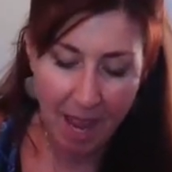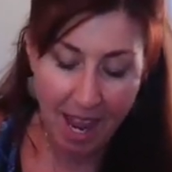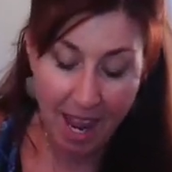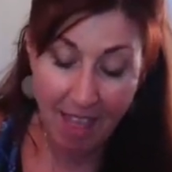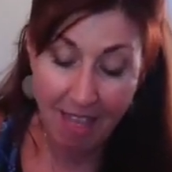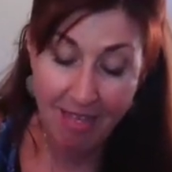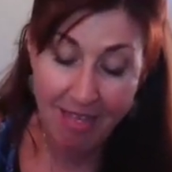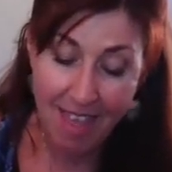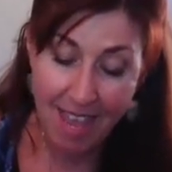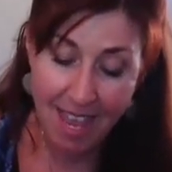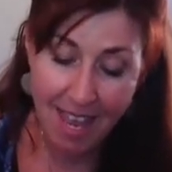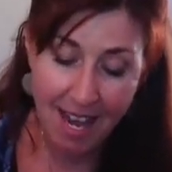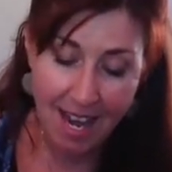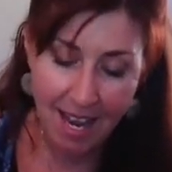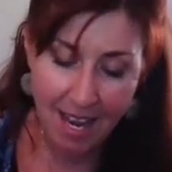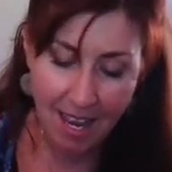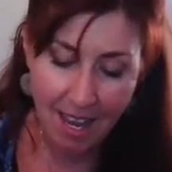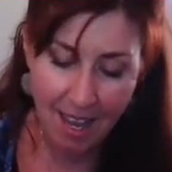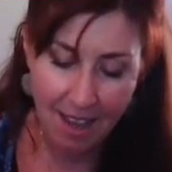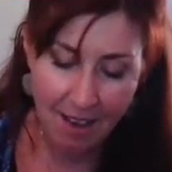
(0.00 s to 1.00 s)
and then
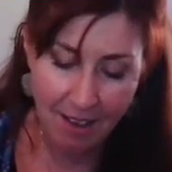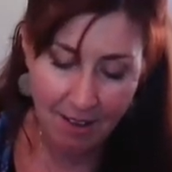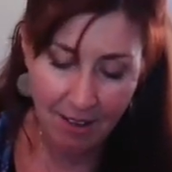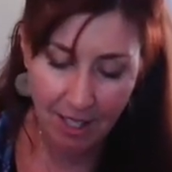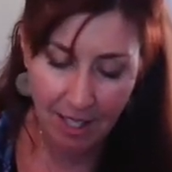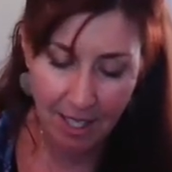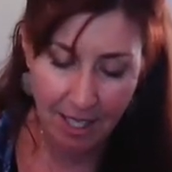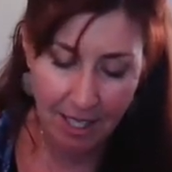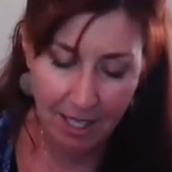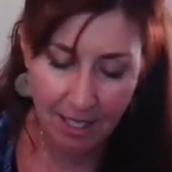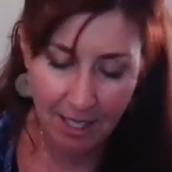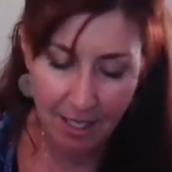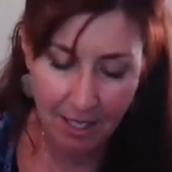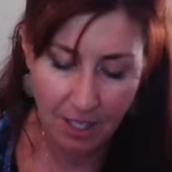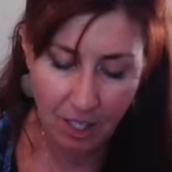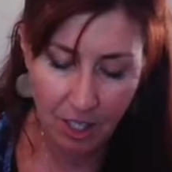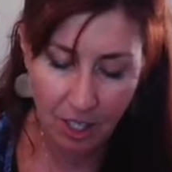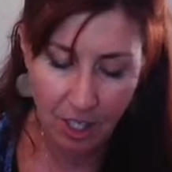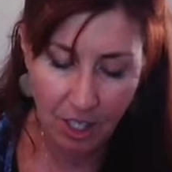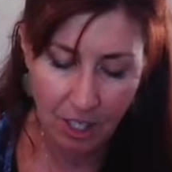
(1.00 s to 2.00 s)
it goes
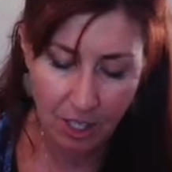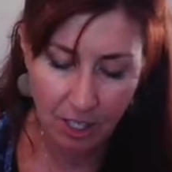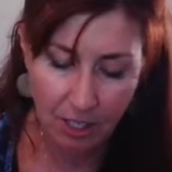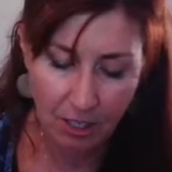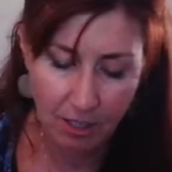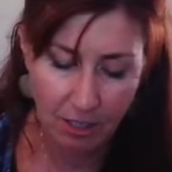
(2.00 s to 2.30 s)
into